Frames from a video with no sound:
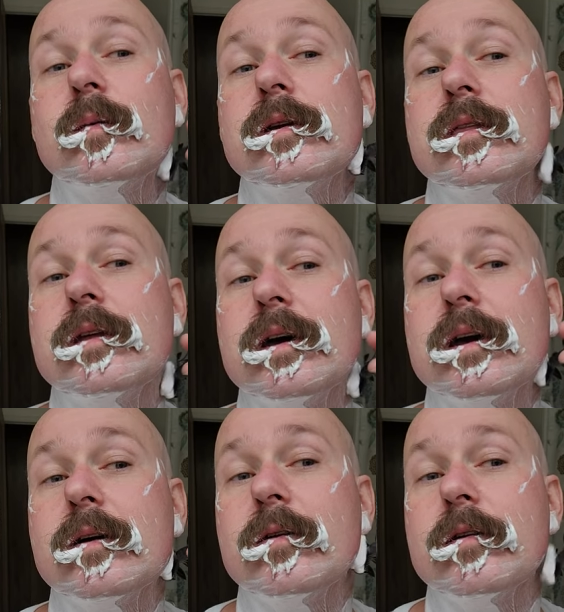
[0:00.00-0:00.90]
with the
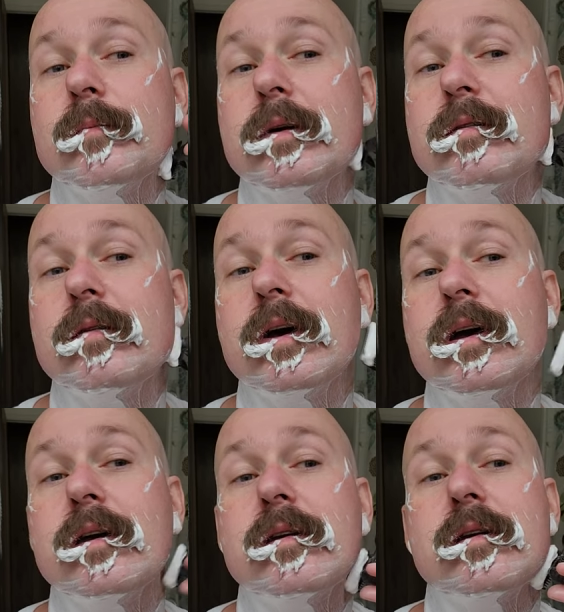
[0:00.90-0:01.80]
angles of my
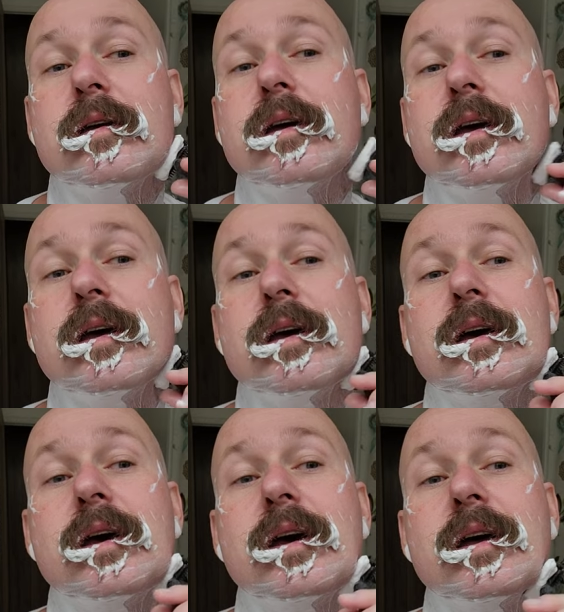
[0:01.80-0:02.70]
face
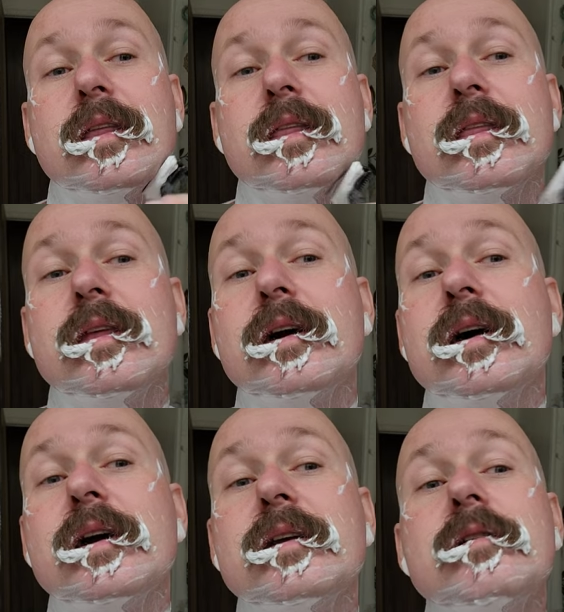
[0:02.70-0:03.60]
and the
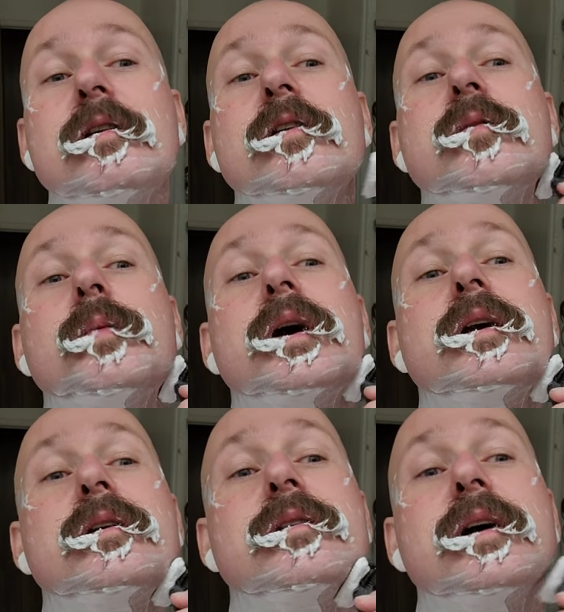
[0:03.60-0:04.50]
odd growth
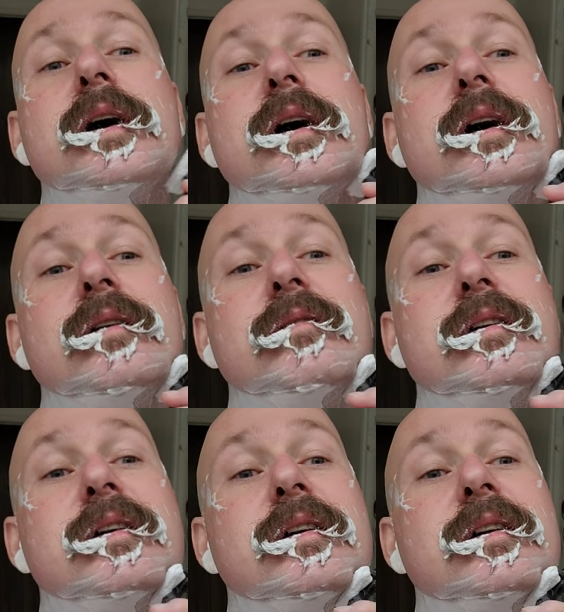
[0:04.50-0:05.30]
patterns I have.